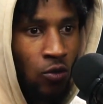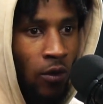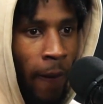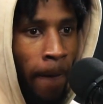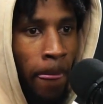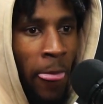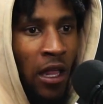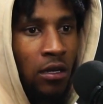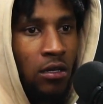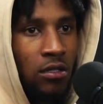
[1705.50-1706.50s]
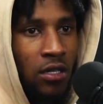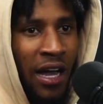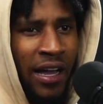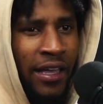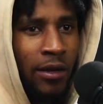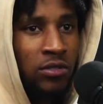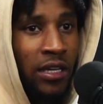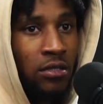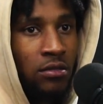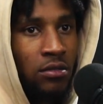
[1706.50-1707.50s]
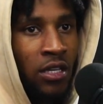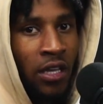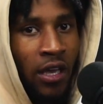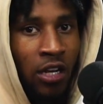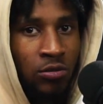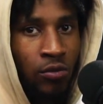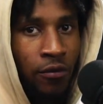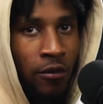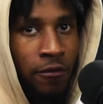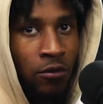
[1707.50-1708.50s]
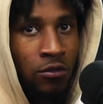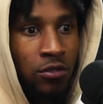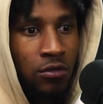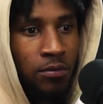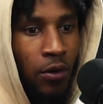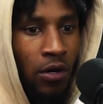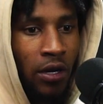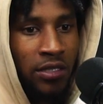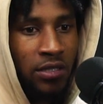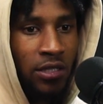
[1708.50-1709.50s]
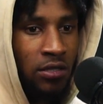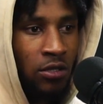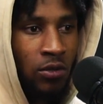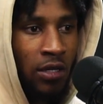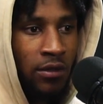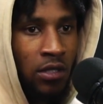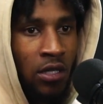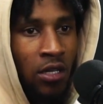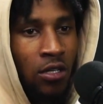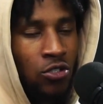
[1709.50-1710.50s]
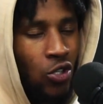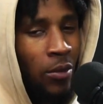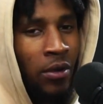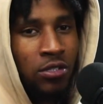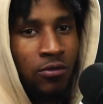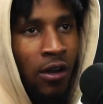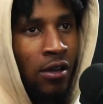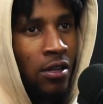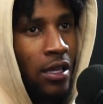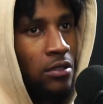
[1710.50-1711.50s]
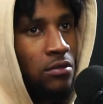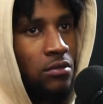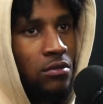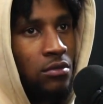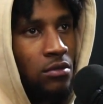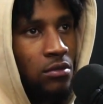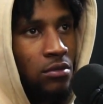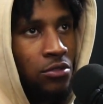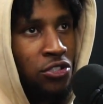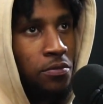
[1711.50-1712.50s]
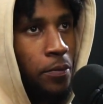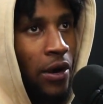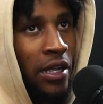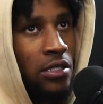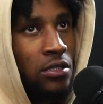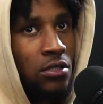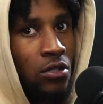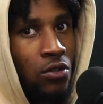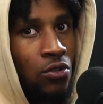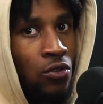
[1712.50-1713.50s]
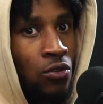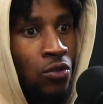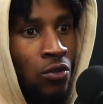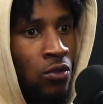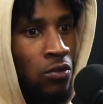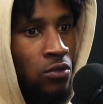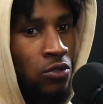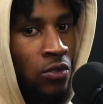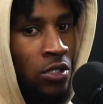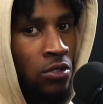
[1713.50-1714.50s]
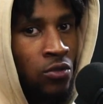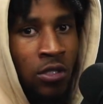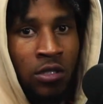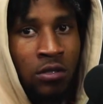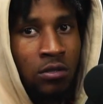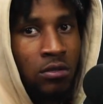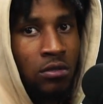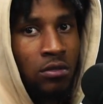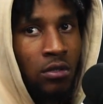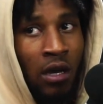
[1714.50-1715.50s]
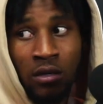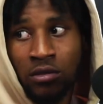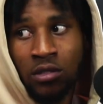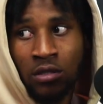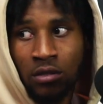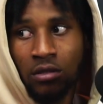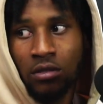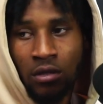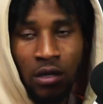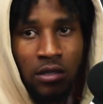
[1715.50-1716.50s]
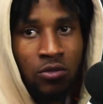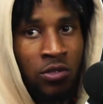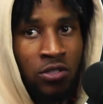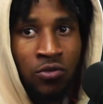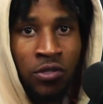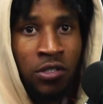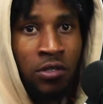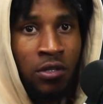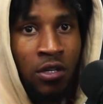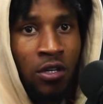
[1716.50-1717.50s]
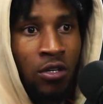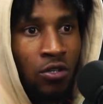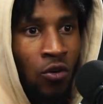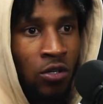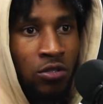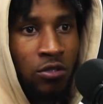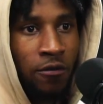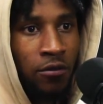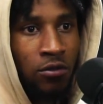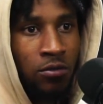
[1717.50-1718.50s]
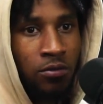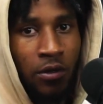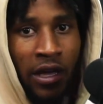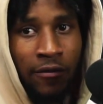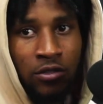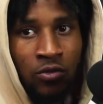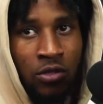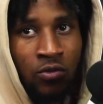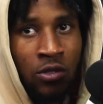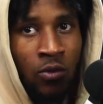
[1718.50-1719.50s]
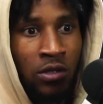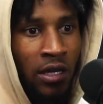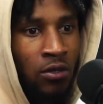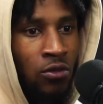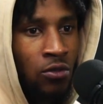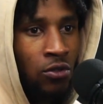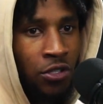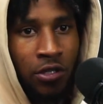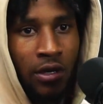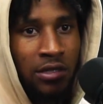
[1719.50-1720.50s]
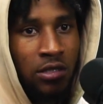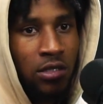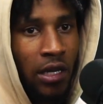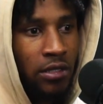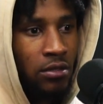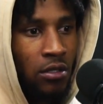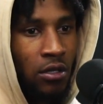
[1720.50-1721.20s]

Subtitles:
So I was like ineligible for the first part of that season or whatever. So I messed around and like just practiced the whole 2020. I would say like 2020 going into the first half of 2021. That whole year I just like